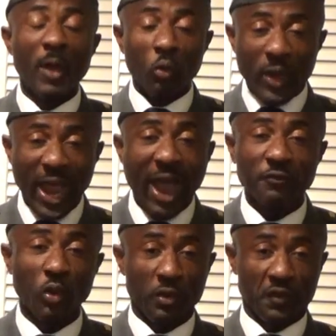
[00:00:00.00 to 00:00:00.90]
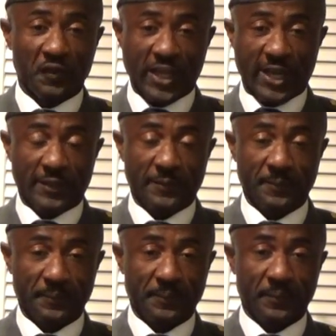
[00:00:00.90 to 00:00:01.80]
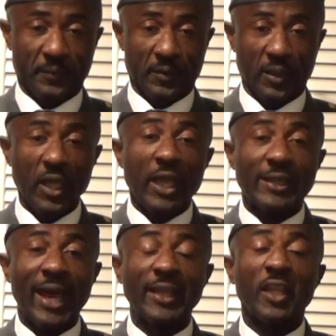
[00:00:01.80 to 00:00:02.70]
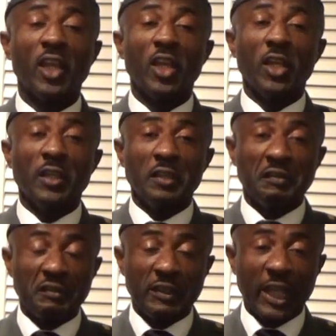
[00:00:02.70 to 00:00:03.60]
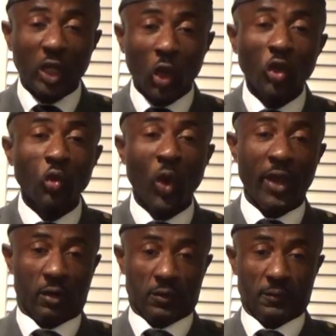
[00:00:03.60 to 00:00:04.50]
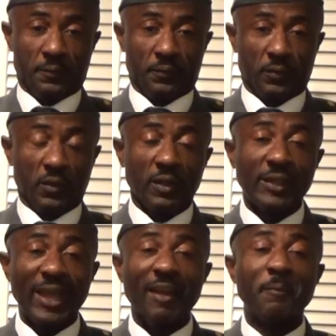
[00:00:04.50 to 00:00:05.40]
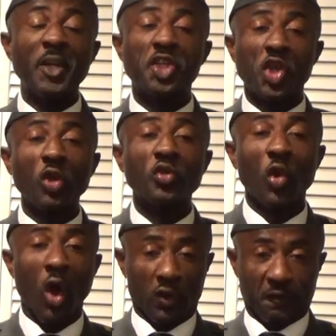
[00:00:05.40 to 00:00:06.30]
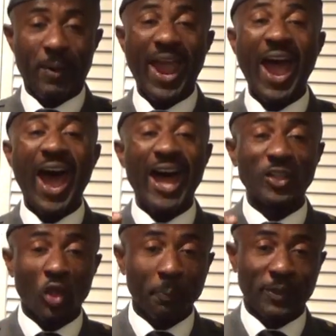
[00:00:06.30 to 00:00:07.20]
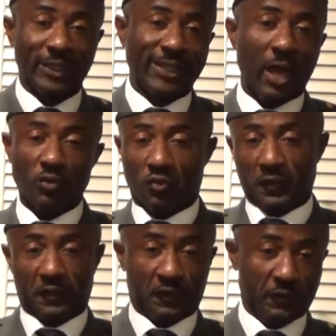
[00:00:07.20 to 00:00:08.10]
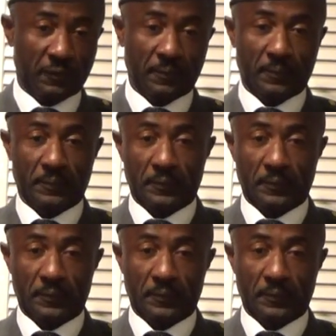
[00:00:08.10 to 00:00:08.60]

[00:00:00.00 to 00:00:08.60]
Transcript: But we have to understand that the goodwill that have been shown to us by our adopted countries,